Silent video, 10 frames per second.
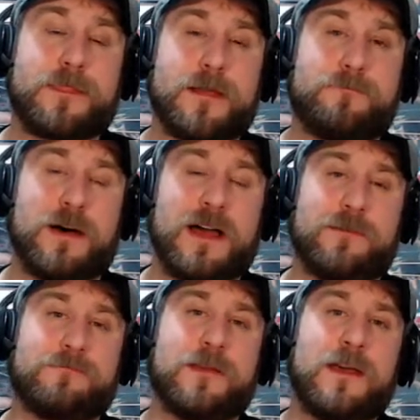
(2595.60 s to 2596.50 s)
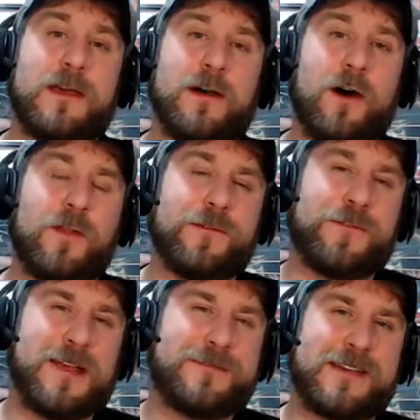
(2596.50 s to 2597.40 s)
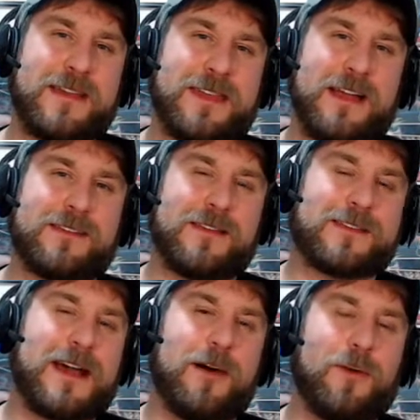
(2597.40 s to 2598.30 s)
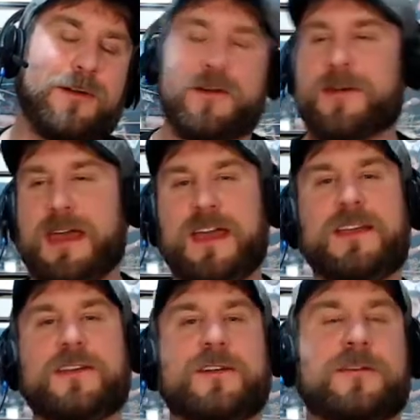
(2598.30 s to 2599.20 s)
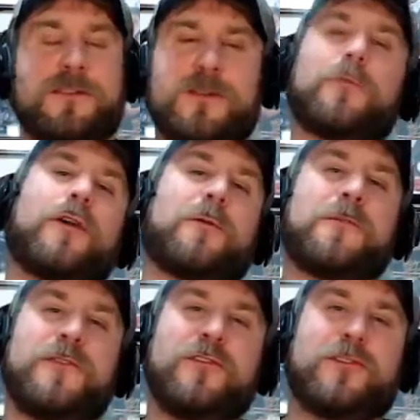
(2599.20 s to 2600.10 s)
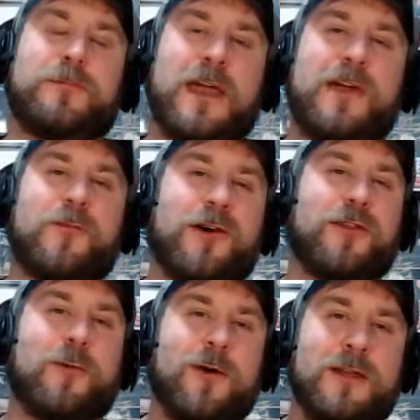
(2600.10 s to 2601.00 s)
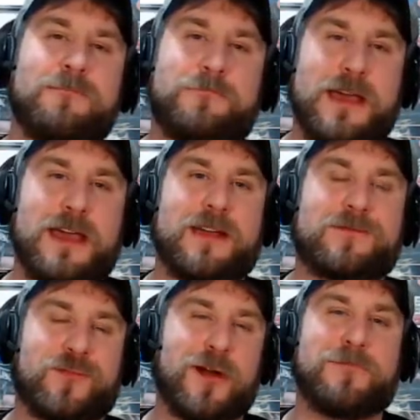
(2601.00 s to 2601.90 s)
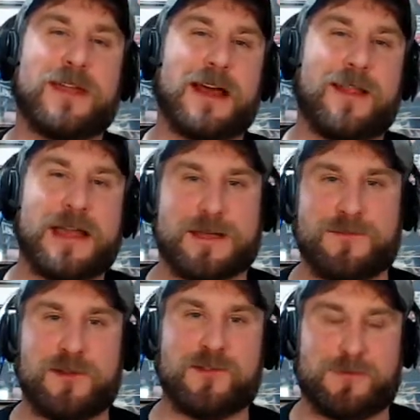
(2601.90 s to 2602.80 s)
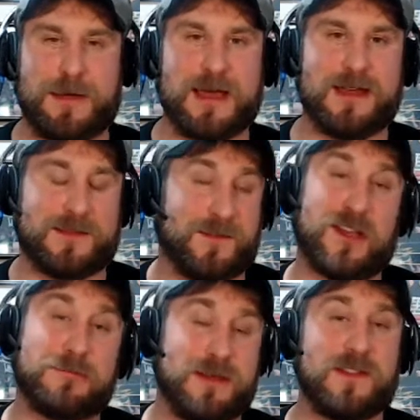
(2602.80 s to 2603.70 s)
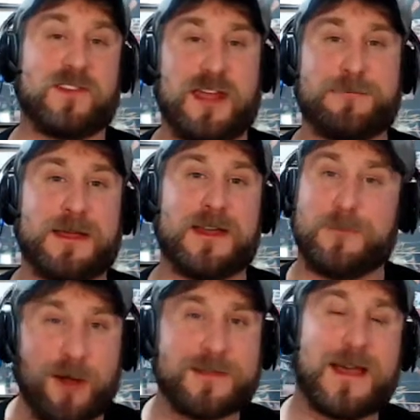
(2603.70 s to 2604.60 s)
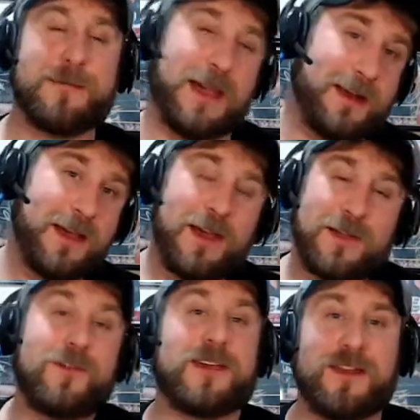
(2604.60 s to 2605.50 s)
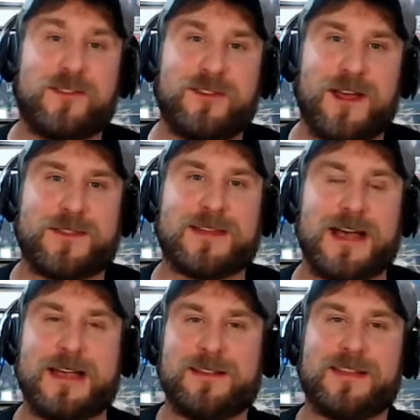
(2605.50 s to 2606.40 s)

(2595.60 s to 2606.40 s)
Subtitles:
But on the flip side of things, I was kind of wondering, okay, you're working with New Japan. Well, the one big trope that I like of New Japan is if you can pin the champion in a multi-man, you'll get a shot at the title.